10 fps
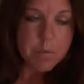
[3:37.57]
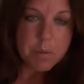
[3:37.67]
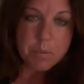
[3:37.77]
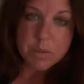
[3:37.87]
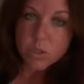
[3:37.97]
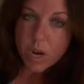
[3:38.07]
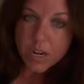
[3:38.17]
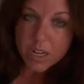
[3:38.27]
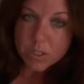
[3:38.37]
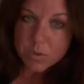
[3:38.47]
But I'm going to try
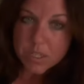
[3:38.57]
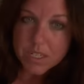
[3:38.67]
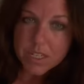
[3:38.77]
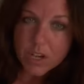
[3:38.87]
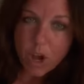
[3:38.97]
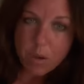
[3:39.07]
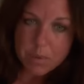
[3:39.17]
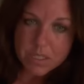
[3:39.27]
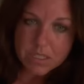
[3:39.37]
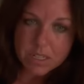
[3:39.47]
not to read any
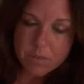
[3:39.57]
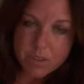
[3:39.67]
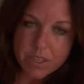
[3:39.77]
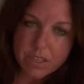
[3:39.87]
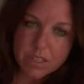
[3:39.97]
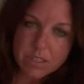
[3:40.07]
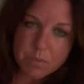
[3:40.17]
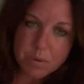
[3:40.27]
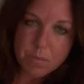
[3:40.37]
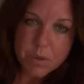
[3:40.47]
comments and everything, because I'm
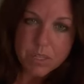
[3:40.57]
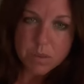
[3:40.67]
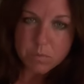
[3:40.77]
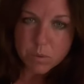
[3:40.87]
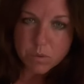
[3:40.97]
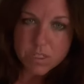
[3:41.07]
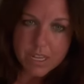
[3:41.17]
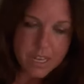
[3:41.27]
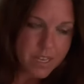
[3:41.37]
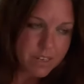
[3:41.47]
in a pretty good mood
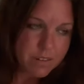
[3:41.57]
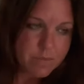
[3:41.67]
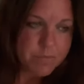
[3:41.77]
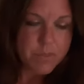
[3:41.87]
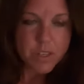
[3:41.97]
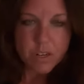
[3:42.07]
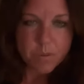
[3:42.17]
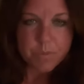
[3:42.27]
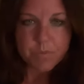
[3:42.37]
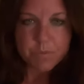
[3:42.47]
today, and, you
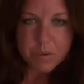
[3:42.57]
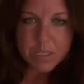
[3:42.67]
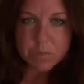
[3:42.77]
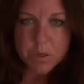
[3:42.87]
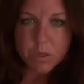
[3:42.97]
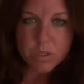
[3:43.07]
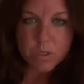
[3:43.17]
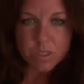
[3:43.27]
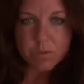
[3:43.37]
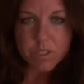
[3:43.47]
know, my spirits are
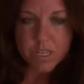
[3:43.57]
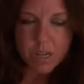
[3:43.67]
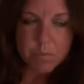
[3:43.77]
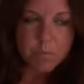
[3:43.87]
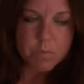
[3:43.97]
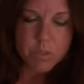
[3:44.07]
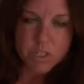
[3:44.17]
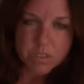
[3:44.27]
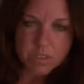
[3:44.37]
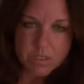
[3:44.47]
lifted up.
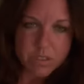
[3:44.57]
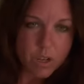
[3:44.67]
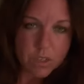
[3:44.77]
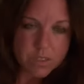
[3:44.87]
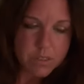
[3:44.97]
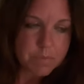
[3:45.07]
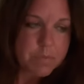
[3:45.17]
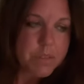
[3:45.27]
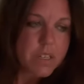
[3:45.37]
Jesus is awesome.